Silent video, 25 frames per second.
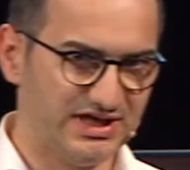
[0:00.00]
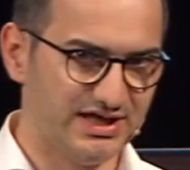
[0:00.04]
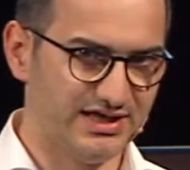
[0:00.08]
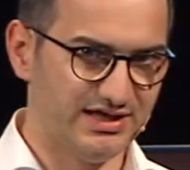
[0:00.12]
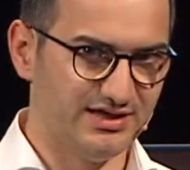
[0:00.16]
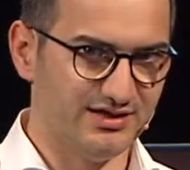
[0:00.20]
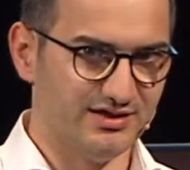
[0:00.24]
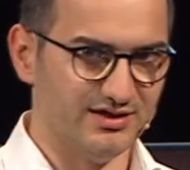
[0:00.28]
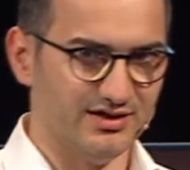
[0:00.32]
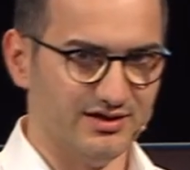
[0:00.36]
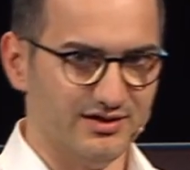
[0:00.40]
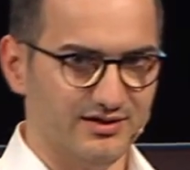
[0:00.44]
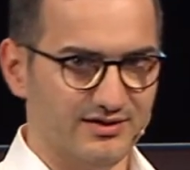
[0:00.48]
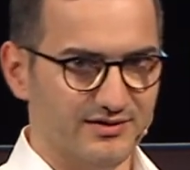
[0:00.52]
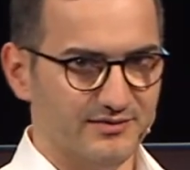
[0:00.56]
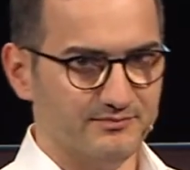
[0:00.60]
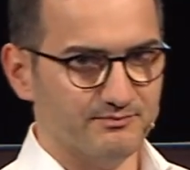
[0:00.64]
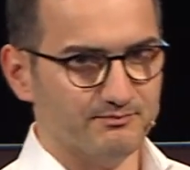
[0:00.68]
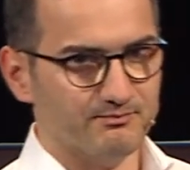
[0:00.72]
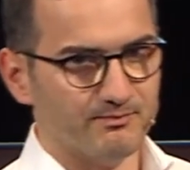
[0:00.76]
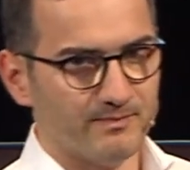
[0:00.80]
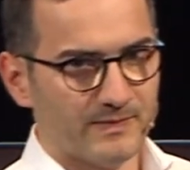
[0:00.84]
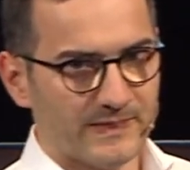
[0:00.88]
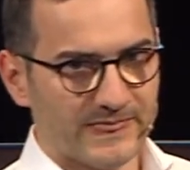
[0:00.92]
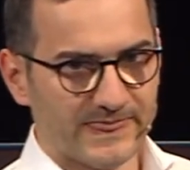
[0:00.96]
today,
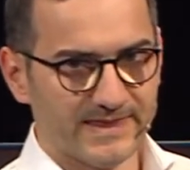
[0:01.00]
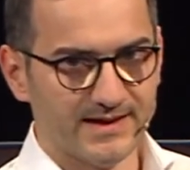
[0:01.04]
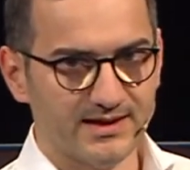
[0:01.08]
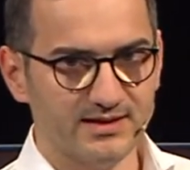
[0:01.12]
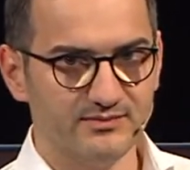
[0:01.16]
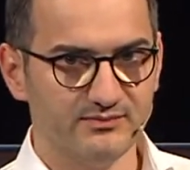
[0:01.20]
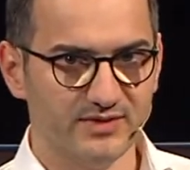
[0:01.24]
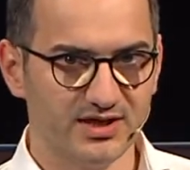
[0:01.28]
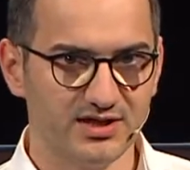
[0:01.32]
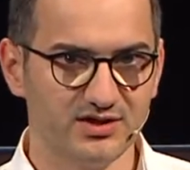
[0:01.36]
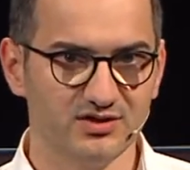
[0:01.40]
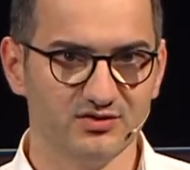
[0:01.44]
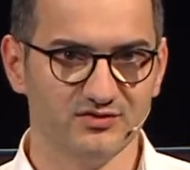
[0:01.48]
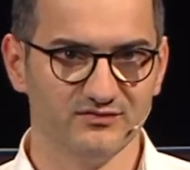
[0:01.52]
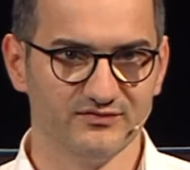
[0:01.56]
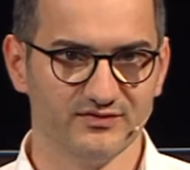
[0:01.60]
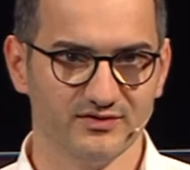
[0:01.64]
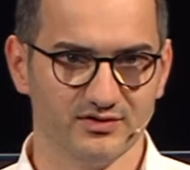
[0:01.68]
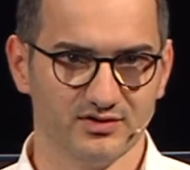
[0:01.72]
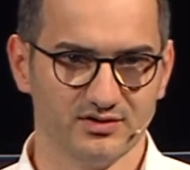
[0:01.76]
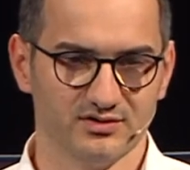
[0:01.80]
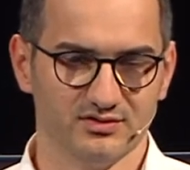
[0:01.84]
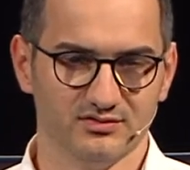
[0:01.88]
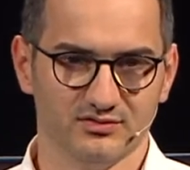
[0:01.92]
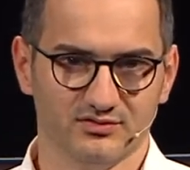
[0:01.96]
um, in many
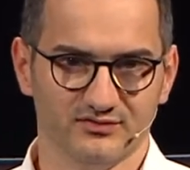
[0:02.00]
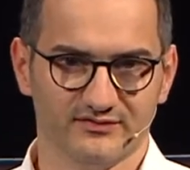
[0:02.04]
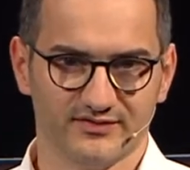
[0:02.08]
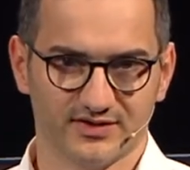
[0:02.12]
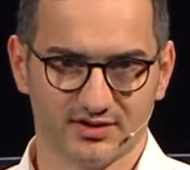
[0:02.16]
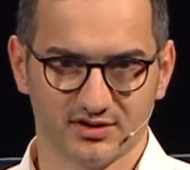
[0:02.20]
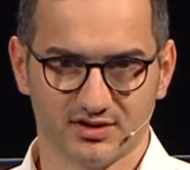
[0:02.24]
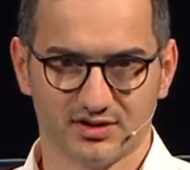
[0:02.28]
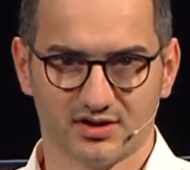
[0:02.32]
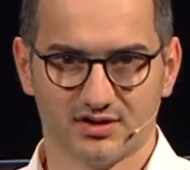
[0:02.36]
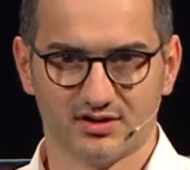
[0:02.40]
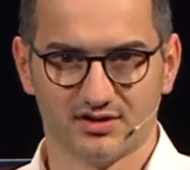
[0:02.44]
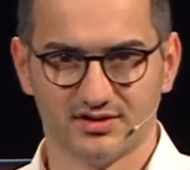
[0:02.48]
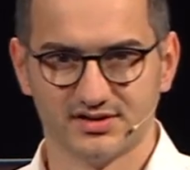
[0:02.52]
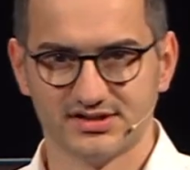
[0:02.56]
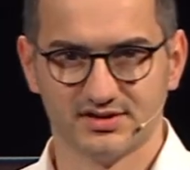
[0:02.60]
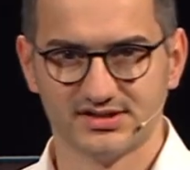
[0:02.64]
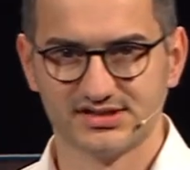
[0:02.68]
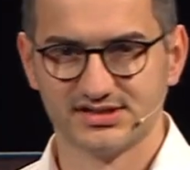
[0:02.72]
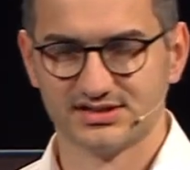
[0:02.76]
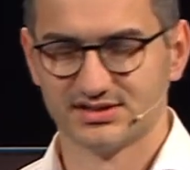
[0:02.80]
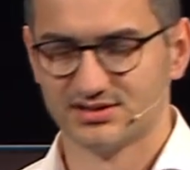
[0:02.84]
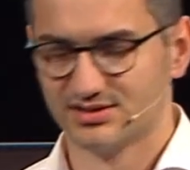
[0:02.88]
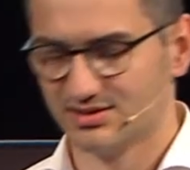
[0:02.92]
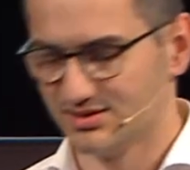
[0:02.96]
of our, of our
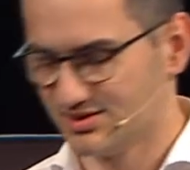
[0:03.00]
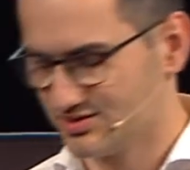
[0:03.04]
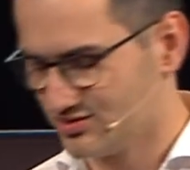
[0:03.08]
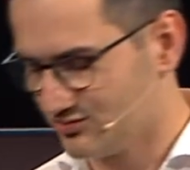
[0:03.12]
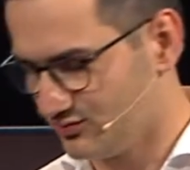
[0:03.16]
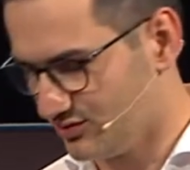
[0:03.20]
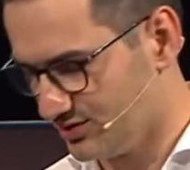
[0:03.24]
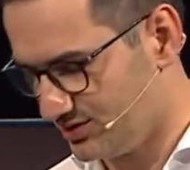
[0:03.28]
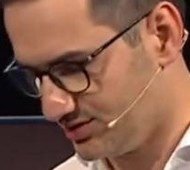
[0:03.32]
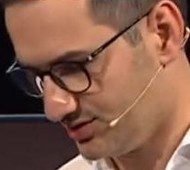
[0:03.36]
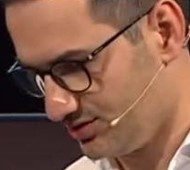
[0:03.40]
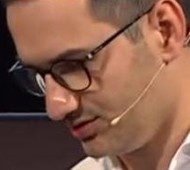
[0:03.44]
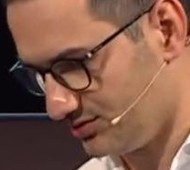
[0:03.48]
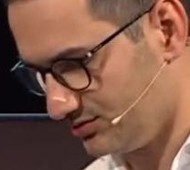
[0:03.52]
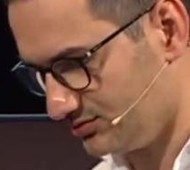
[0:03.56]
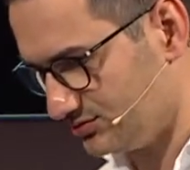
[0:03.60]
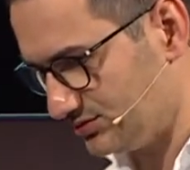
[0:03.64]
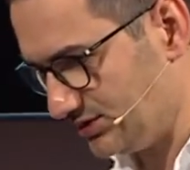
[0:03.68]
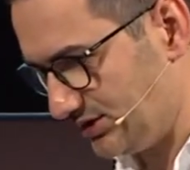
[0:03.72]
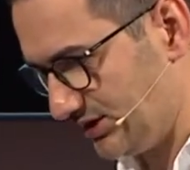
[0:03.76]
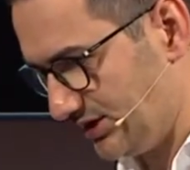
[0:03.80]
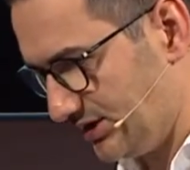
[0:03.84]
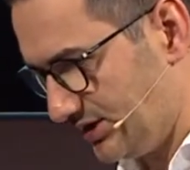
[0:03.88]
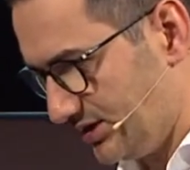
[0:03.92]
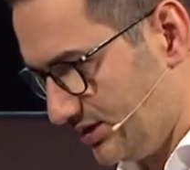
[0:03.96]
cars, as you well
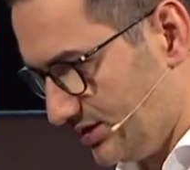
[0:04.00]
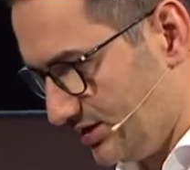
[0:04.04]
know,